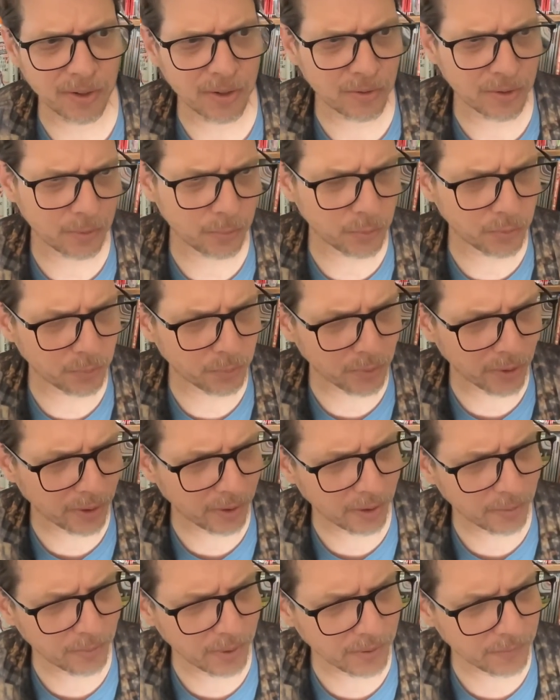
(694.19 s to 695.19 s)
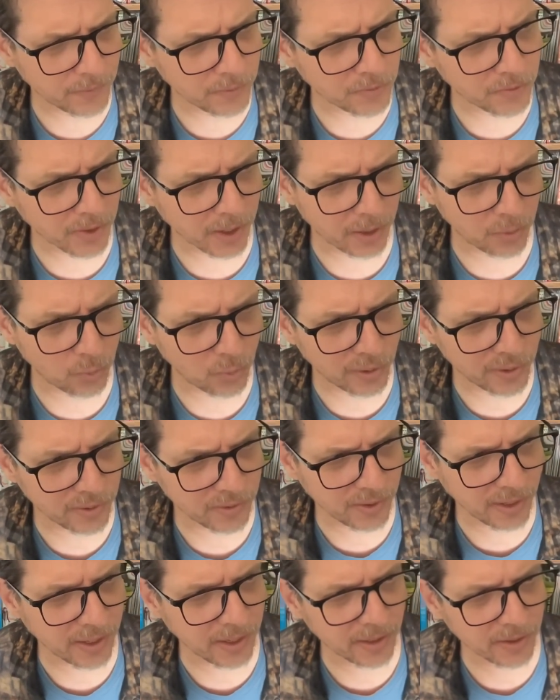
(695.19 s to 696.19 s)
I only was around this guy
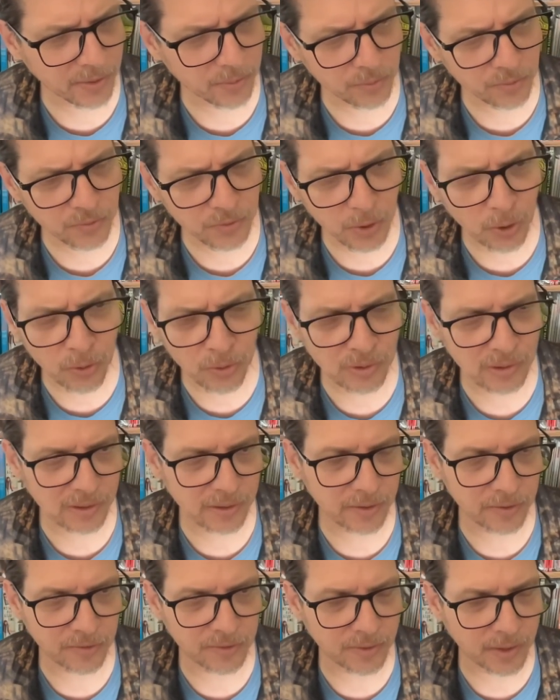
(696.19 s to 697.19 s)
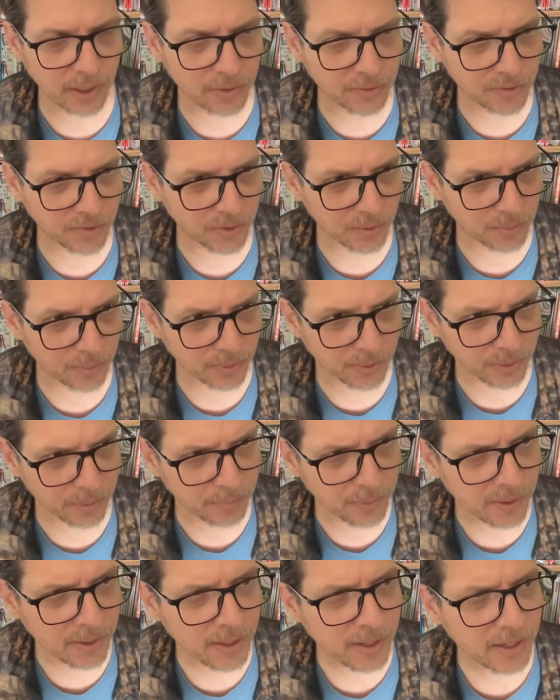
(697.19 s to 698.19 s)
one day and I was totally disgusted with him.